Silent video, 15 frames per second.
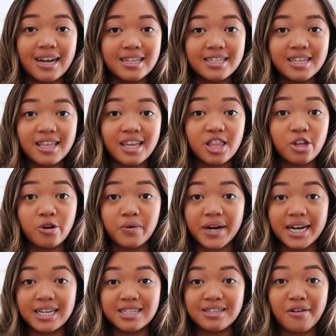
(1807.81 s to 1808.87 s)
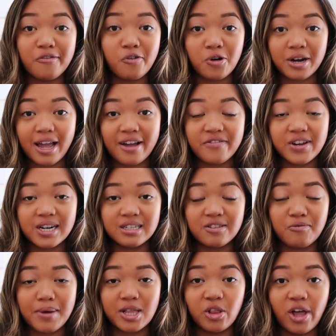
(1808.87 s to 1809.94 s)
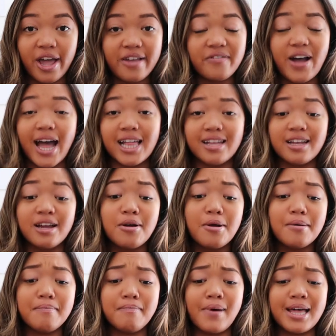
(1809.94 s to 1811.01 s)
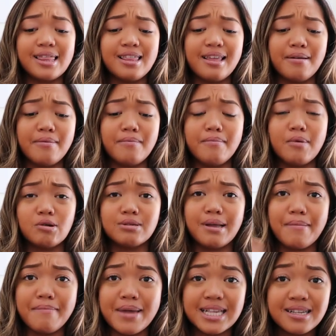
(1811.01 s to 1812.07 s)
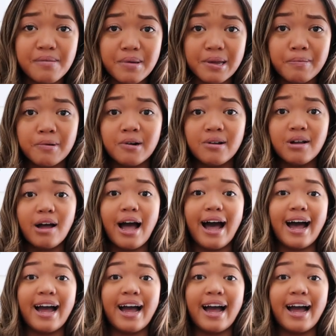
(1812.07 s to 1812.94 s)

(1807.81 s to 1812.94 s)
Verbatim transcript: honestly like the greatest four and a half years of my life. I met the most amazing people.